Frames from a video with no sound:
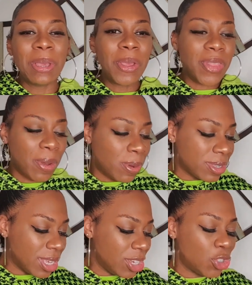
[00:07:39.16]
there
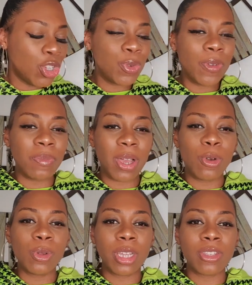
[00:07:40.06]
was issues with my
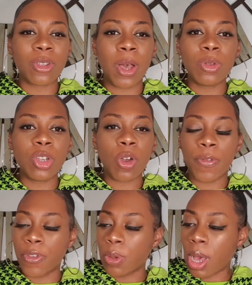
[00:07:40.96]
order, so I only got a
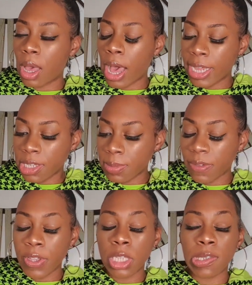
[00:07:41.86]
few items. I
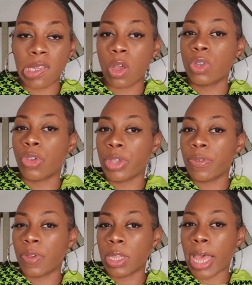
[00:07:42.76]
think this is the only green
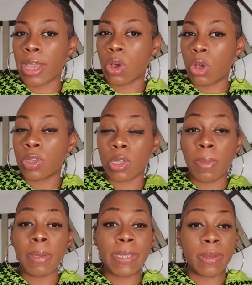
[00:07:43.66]
thing that I got, so
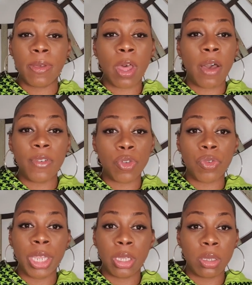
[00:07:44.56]
maybe some of the other
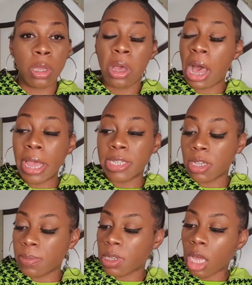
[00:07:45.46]
green
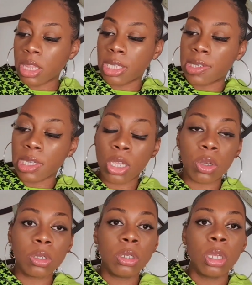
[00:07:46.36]
items are this
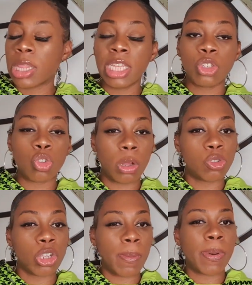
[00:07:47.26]
neon. This crop
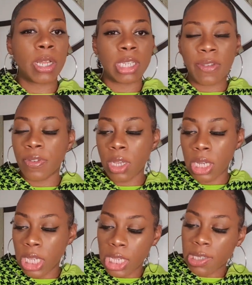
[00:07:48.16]
jumper
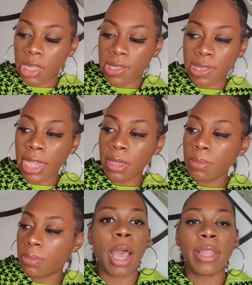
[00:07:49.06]
definitely isn't the
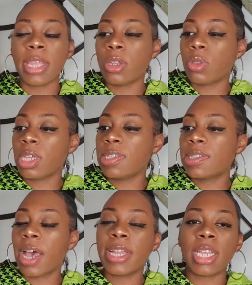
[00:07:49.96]
same. And then on this
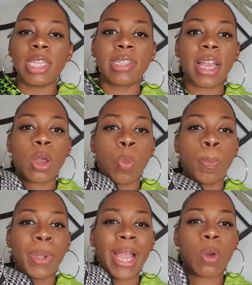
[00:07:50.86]
side, it's like a
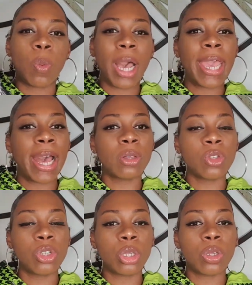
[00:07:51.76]
black and white
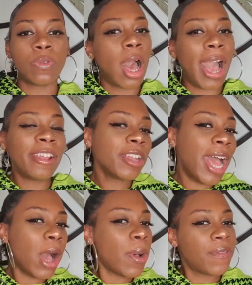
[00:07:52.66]
houndstooth. I don't know
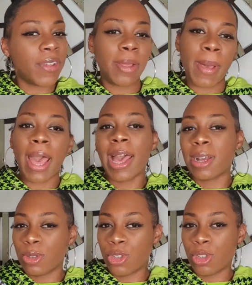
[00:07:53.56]
how I feel about
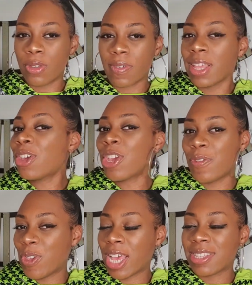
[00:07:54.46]
houndstooth. I don't know if
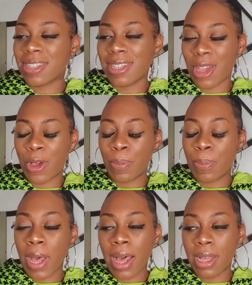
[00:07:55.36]
you guys can tell,
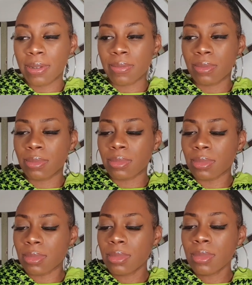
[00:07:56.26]
but
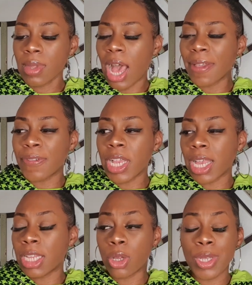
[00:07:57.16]
I think I
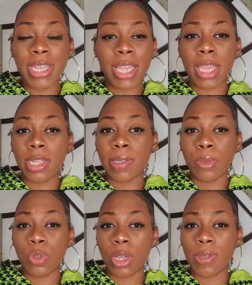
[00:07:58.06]
can only take it in
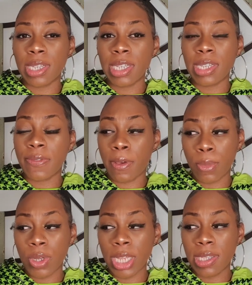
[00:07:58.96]
small doses, if I'm
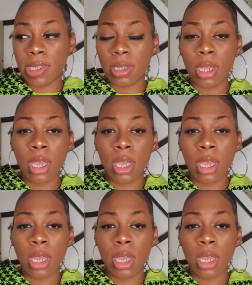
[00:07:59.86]
honest.